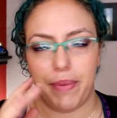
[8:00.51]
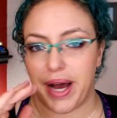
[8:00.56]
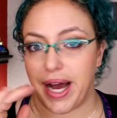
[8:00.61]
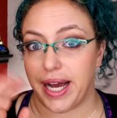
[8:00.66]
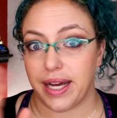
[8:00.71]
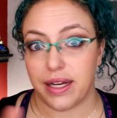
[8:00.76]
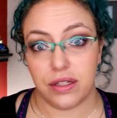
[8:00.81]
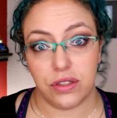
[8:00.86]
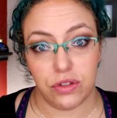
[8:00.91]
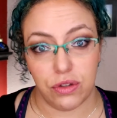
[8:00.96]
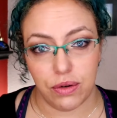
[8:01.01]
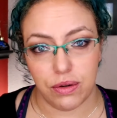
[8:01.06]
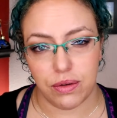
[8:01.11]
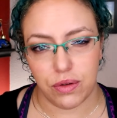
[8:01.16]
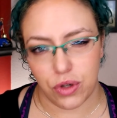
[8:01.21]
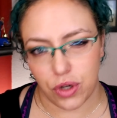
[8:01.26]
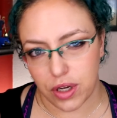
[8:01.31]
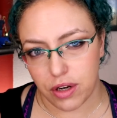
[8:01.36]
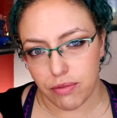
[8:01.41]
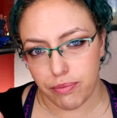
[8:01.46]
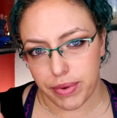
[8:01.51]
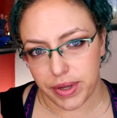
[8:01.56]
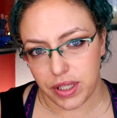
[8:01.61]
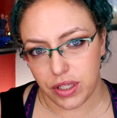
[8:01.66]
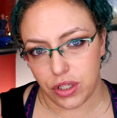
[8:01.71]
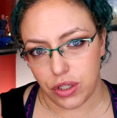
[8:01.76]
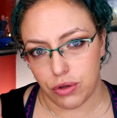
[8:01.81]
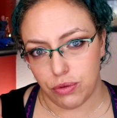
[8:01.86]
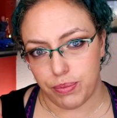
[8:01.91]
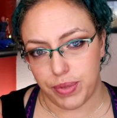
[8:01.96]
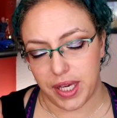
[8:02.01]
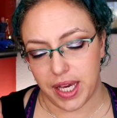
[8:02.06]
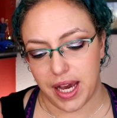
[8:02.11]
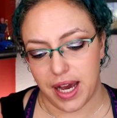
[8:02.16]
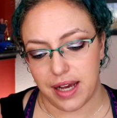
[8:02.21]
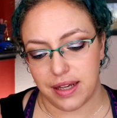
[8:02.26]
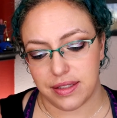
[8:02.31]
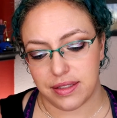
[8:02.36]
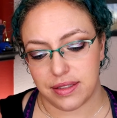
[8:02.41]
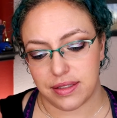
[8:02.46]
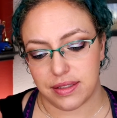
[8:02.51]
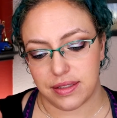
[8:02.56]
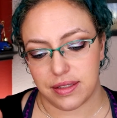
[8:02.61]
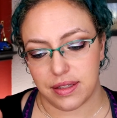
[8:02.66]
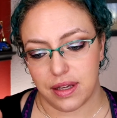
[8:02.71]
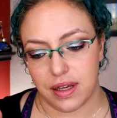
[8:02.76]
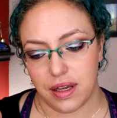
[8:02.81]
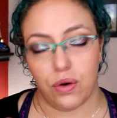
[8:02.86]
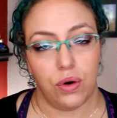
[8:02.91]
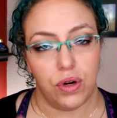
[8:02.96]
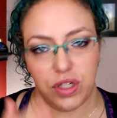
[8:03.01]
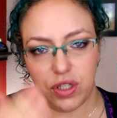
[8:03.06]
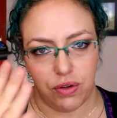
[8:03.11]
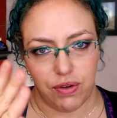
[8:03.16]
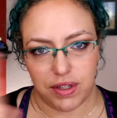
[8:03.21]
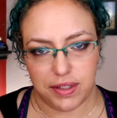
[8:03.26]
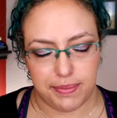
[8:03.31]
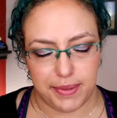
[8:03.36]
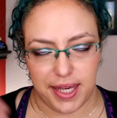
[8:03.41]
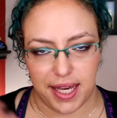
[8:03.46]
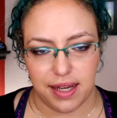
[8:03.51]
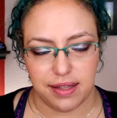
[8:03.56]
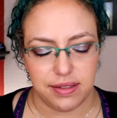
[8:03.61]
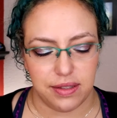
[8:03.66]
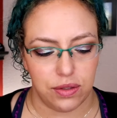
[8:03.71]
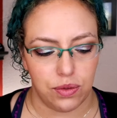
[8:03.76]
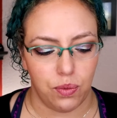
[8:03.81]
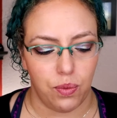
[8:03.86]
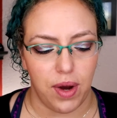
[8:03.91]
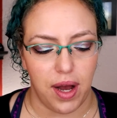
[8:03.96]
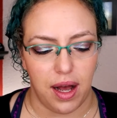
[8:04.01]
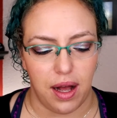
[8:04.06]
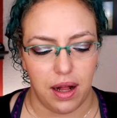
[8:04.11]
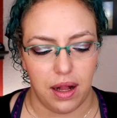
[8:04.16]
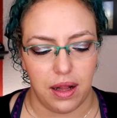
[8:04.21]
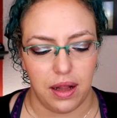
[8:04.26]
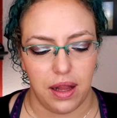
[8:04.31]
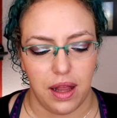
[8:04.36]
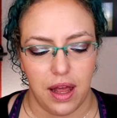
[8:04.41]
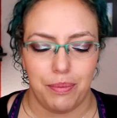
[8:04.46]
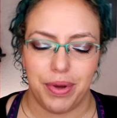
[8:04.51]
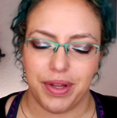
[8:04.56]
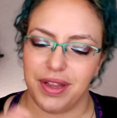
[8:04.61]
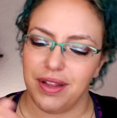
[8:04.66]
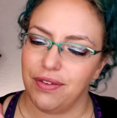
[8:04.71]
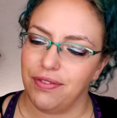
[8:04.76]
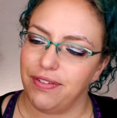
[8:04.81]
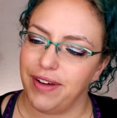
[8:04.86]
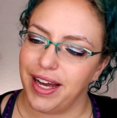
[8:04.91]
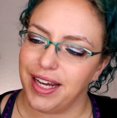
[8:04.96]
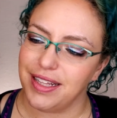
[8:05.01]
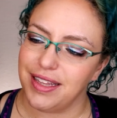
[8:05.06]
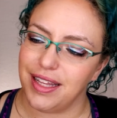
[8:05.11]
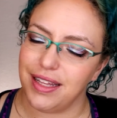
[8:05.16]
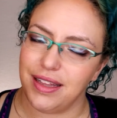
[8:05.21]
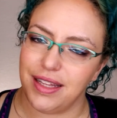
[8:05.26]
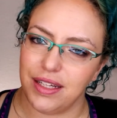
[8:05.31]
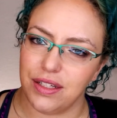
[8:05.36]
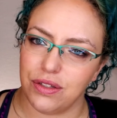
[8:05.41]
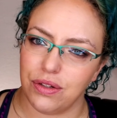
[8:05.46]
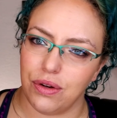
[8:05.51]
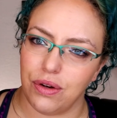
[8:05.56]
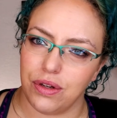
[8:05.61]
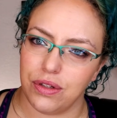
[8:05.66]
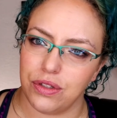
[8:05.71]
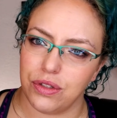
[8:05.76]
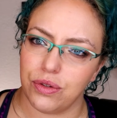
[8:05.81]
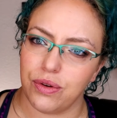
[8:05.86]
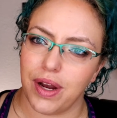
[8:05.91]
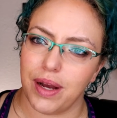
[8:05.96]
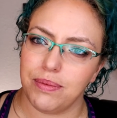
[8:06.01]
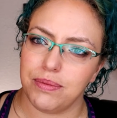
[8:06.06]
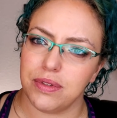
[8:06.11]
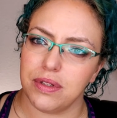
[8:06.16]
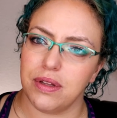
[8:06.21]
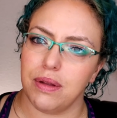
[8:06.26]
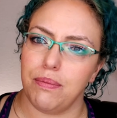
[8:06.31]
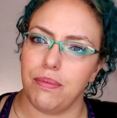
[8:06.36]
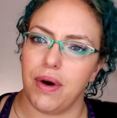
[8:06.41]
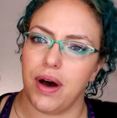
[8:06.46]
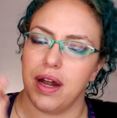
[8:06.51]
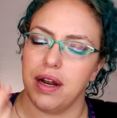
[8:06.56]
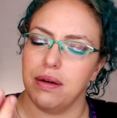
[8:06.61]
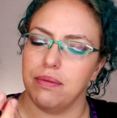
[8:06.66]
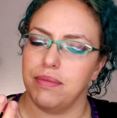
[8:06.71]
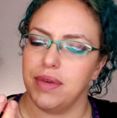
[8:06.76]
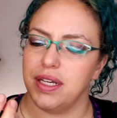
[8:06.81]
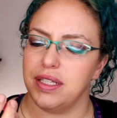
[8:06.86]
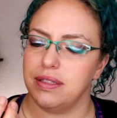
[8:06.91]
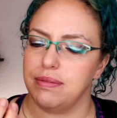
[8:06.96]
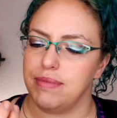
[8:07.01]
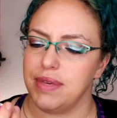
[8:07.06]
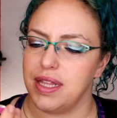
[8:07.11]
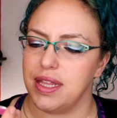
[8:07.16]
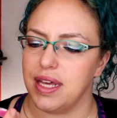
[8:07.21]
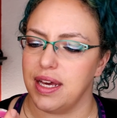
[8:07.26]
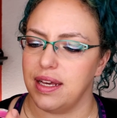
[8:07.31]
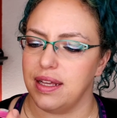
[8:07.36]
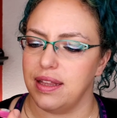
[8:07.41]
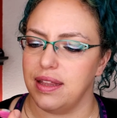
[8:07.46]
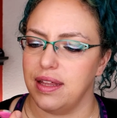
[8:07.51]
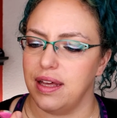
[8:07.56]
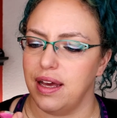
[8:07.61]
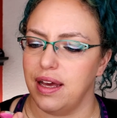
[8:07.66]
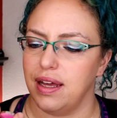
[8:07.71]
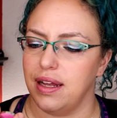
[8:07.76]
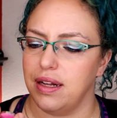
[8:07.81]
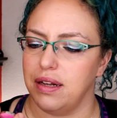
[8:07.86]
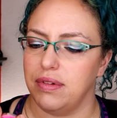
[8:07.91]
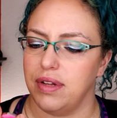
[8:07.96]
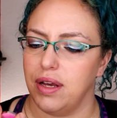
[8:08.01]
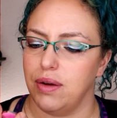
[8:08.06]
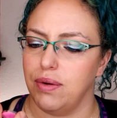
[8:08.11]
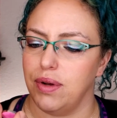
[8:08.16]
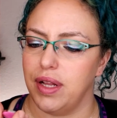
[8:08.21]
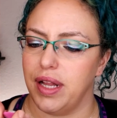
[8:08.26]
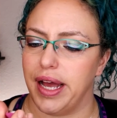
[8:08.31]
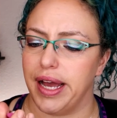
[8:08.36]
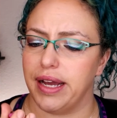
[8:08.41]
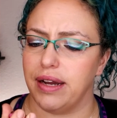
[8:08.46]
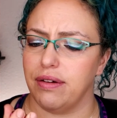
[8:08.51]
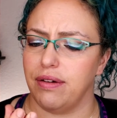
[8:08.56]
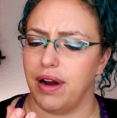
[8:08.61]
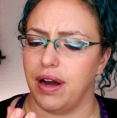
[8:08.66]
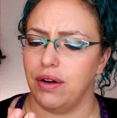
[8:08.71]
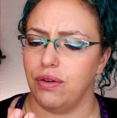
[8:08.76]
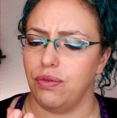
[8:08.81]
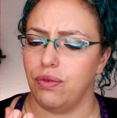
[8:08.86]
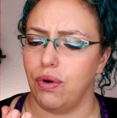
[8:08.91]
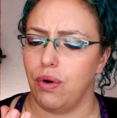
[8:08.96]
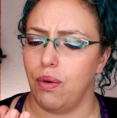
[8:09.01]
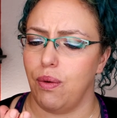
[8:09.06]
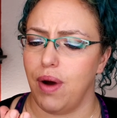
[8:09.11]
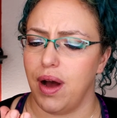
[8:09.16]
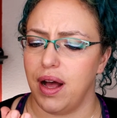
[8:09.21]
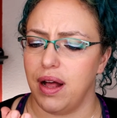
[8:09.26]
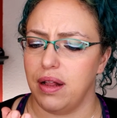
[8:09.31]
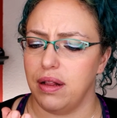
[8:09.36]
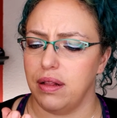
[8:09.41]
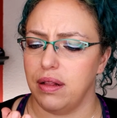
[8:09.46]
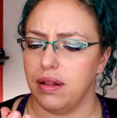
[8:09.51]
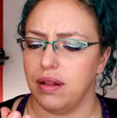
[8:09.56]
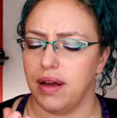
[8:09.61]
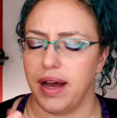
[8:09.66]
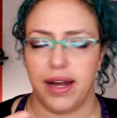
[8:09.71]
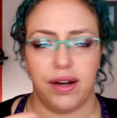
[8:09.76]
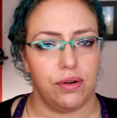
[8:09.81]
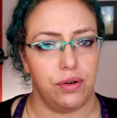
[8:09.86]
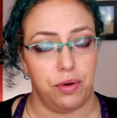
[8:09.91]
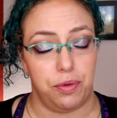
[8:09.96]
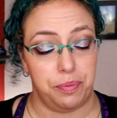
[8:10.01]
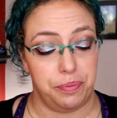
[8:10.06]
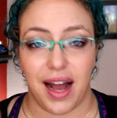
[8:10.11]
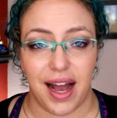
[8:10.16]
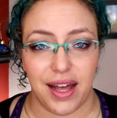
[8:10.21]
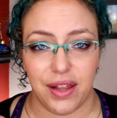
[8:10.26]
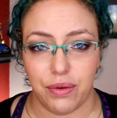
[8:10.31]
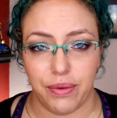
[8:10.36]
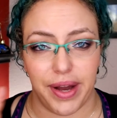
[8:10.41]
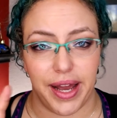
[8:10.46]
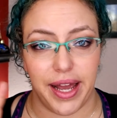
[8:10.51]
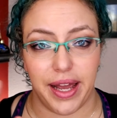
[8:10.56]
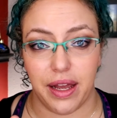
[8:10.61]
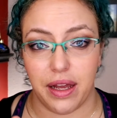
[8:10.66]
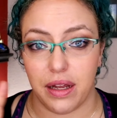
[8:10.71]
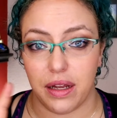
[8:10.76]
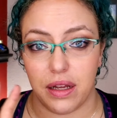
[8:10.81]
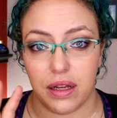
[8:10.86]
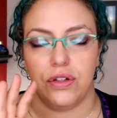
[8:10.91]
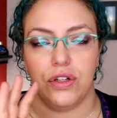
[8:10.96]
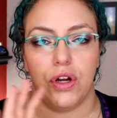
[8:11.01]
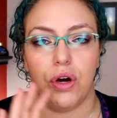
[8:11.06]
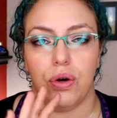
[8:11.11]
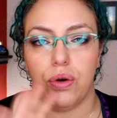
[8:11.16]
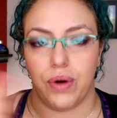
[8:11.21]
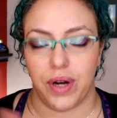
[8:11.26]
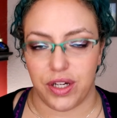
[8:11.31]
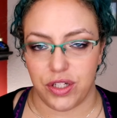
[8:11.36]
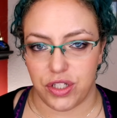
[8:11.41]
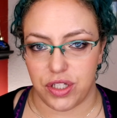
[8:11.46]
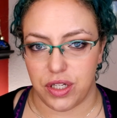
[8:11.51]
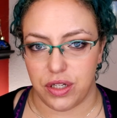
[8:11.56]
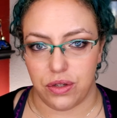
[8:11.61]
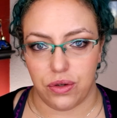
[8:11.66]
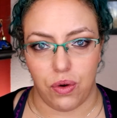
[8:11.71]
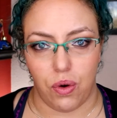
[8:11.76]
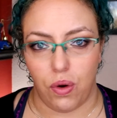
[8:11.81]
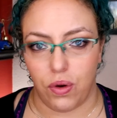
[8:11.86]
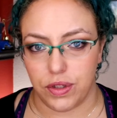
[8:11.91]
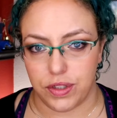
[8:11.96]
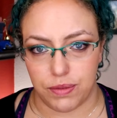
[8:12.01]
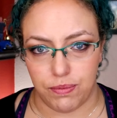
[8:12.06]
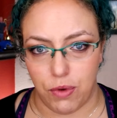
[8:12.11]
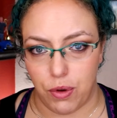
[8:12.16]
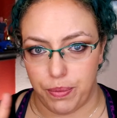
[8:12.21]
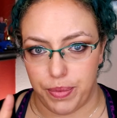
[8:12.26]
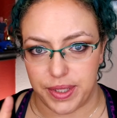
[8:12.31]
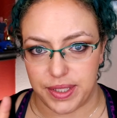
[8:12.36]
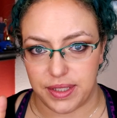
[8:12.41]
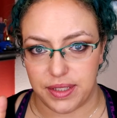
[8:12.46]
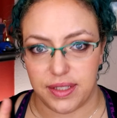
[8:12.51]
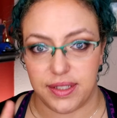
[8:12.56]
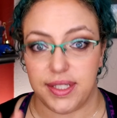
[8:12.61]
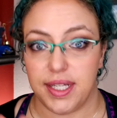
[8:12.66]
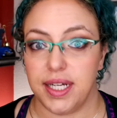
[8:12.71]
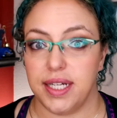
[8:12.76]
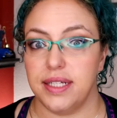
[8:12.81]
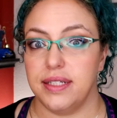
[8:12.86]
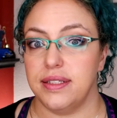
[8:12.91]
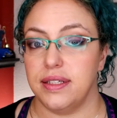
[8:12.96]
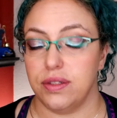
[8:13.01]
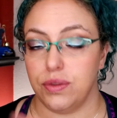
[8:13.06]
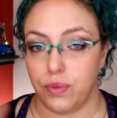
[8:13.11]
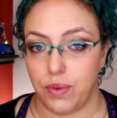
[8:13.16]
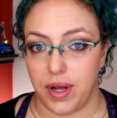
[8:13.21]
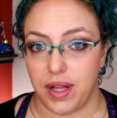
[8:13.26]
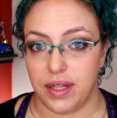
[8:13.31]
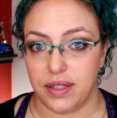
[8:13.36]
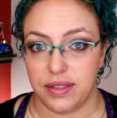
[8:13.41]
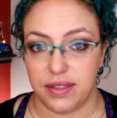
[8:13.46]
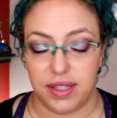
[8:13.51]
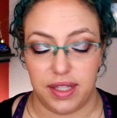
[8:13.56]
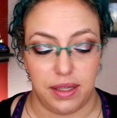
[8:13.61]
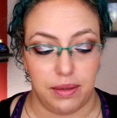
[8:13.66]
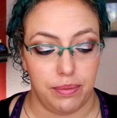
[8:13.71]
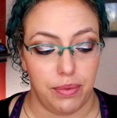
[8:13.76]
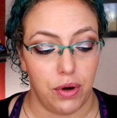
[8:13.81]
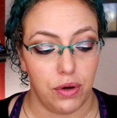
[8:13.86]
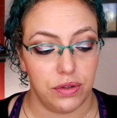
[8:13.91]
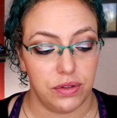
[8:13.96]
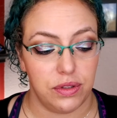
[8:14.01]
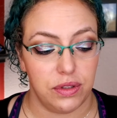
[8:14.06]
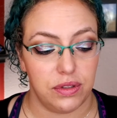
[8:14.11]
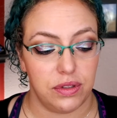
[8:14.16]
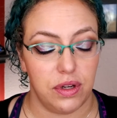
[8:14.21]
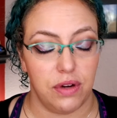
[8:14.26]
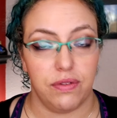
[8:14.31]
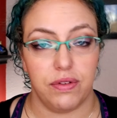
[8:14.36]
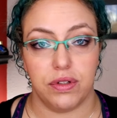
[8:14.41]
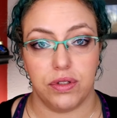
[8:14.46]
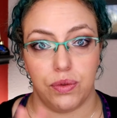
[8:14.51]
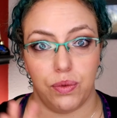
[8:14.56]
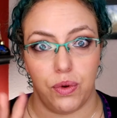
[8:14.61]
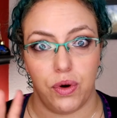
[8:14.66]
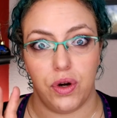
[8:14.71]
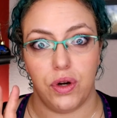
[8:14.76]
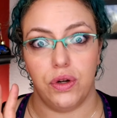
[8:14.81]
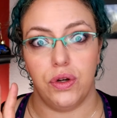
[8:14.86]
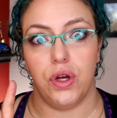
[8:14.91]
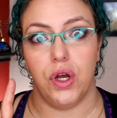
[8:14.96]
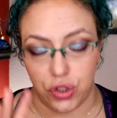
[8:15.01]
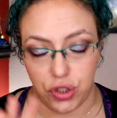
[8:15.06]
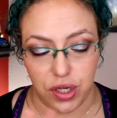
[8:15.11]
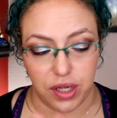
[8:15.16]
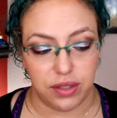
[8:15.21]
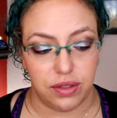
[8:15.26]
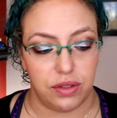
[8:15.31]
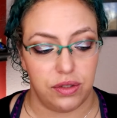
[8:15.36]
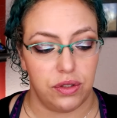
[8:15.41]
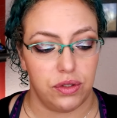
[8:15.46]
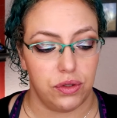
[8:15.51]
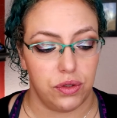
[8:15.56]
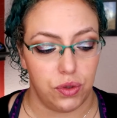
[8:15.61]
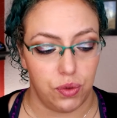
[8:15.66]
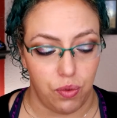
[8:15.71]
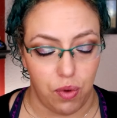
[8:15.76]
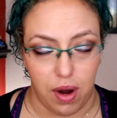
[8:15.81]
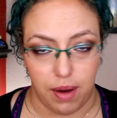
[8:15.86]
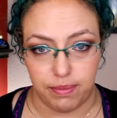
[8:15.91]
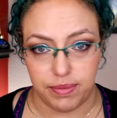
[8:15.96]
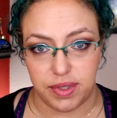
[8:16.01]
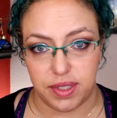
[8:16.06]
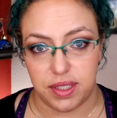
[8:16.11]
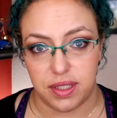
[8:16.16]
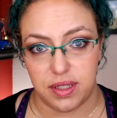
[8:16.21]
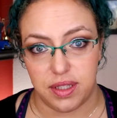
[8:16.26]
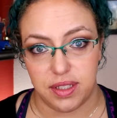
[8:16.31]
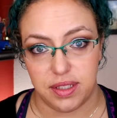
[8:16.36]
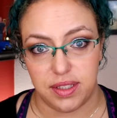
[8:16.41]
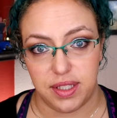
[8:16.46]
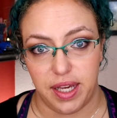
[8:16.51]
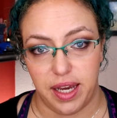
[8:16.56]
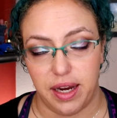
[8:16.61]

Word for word: back. So it could have been UPS or USPS as well. But the fact that these are all scraped on the bottom makes me think that they were lying around for a while. I don't know. Either way, no question, all small businesses as well as the postal service were just swamped this